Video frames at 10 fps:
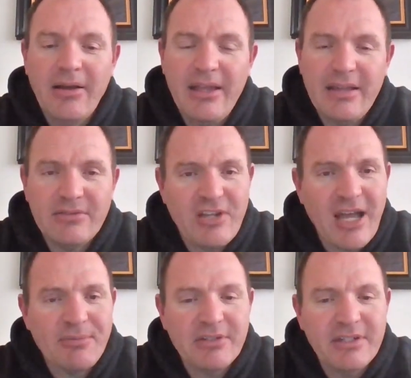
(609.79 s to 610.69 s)
In
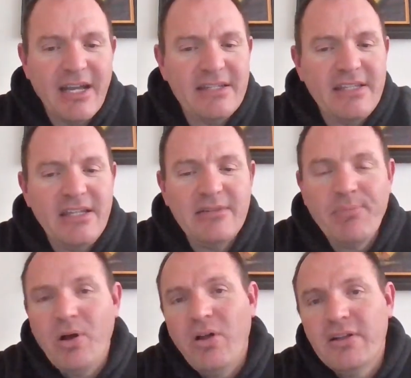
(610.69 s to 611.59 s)
chapter 19,
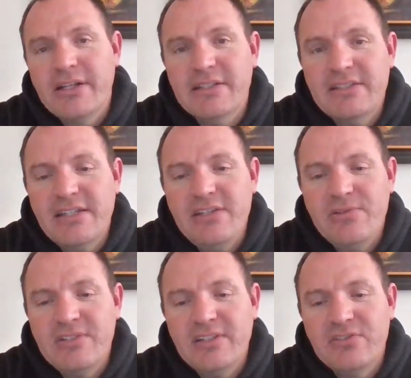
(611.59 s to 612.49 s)
Paul
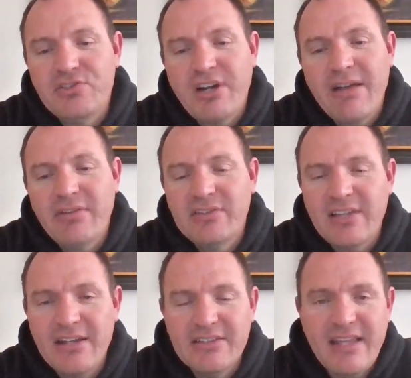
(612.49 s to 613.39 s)
continues his travels
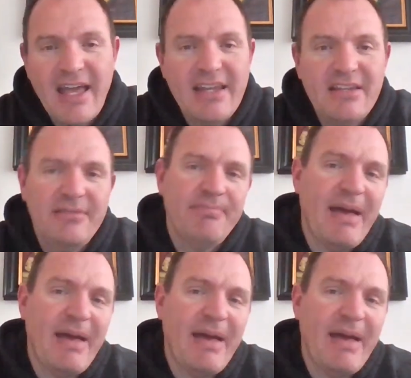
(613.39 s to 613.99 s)
and is headed